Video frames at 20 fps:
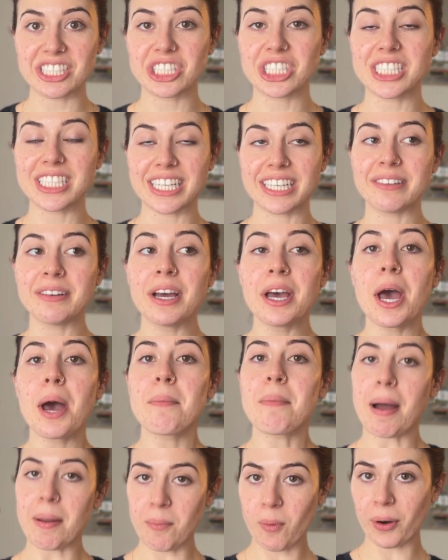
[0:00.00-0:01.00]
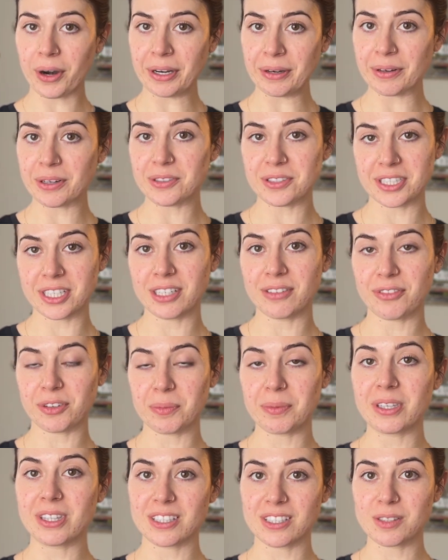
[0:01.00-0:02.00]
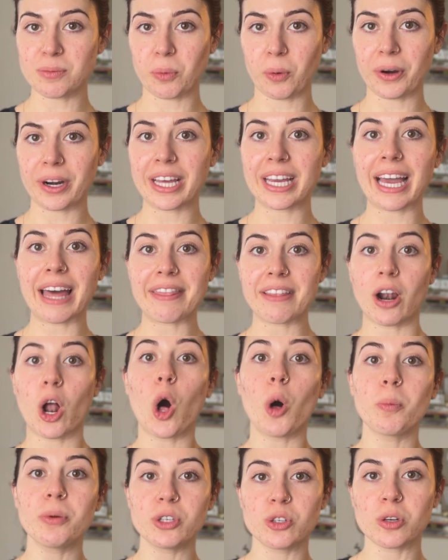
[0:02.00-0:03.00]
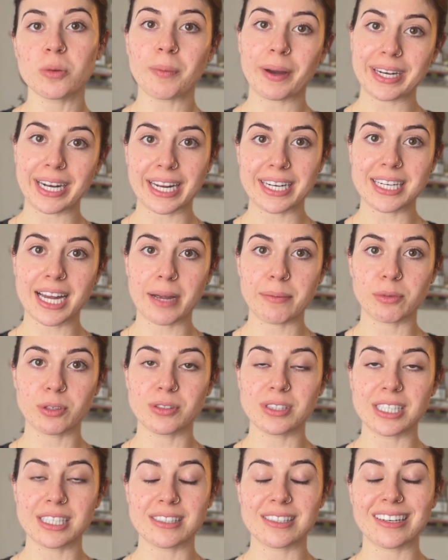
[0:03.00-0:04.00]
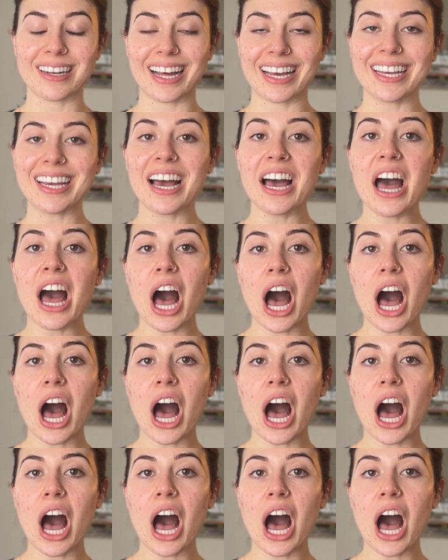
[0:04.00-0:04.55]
She did my morning routine for me this morning, and then I'll be doing my nighttime routine tonight.